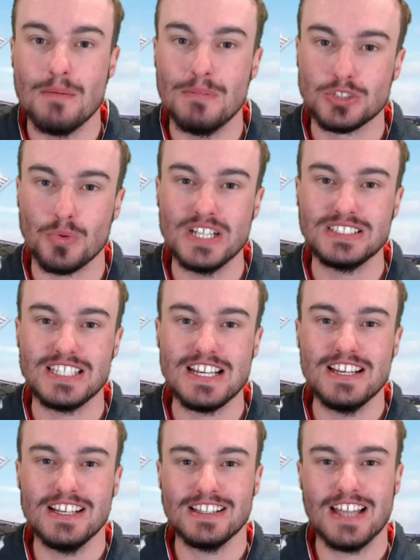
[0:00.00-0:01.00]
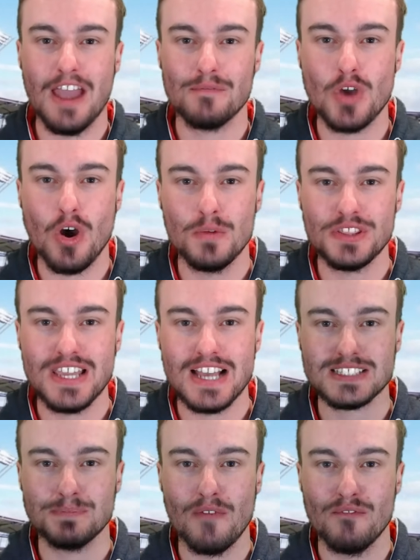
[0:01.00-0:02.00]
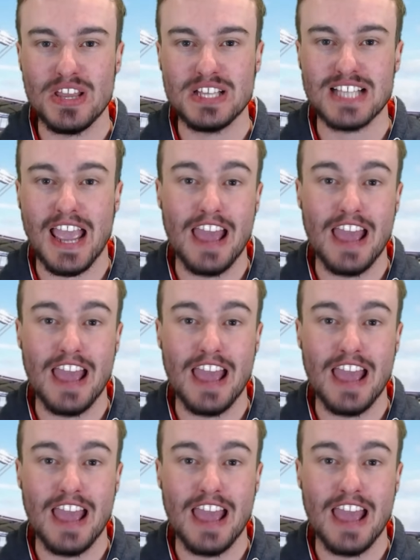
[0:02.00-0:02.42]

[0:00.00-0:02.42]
Number twenty, they have gone with Jasper Visa.